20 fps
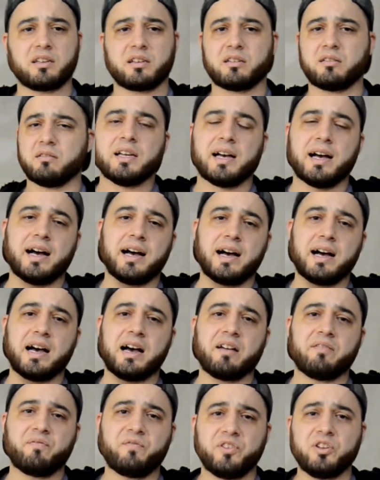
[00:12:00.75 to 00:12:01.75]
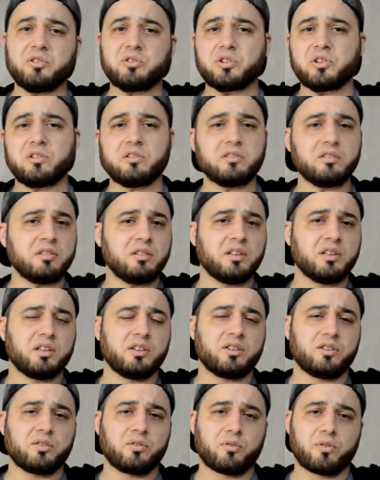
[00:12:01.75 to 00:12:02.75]
it. Features,
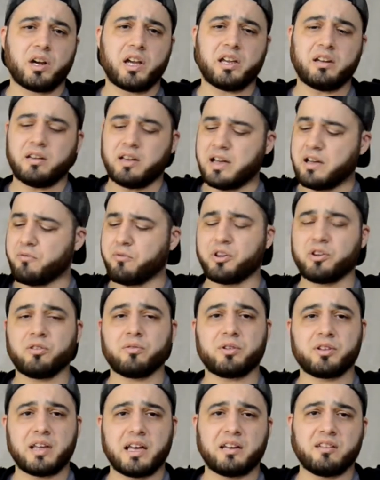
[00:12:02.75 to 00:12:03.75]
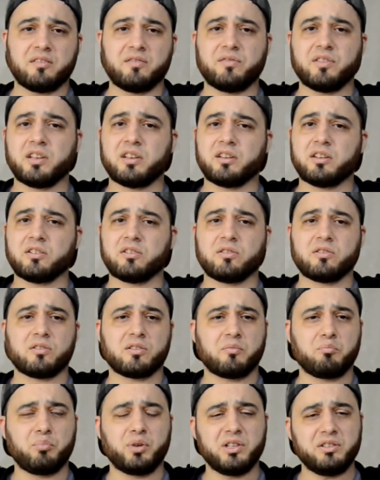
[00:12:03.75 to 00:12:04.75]
great, I went over that in the video,
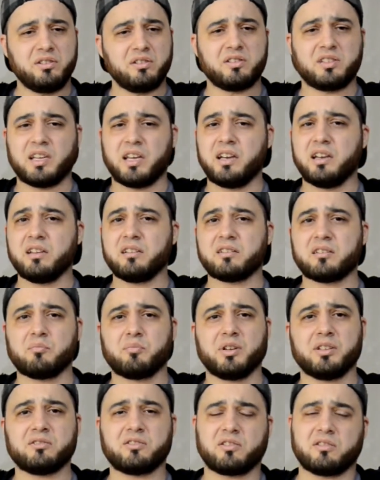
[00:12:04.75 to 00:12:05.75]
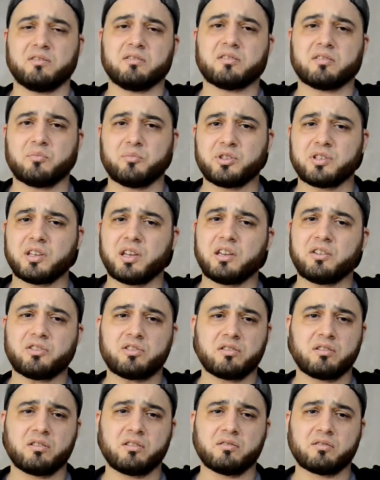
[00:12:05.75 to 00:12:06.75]
a bunch of settings, a bunch of
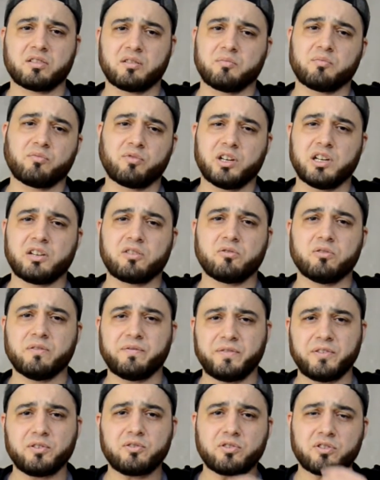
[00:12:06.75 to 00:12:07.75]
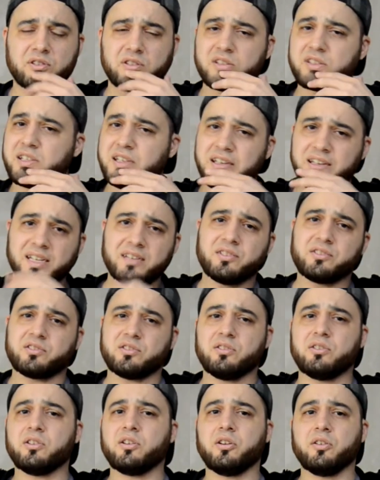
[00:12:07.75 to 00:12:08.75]
customization, some really cool features,
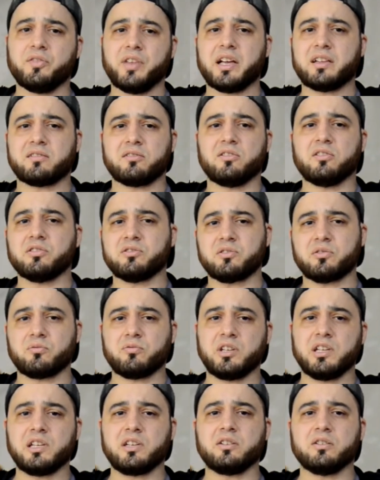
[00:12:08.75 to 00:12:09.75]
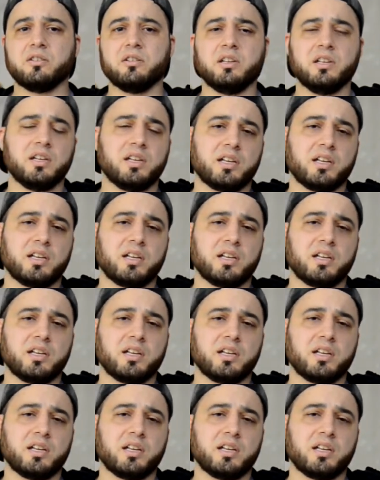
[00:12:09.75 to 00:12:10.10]
so that's also really good.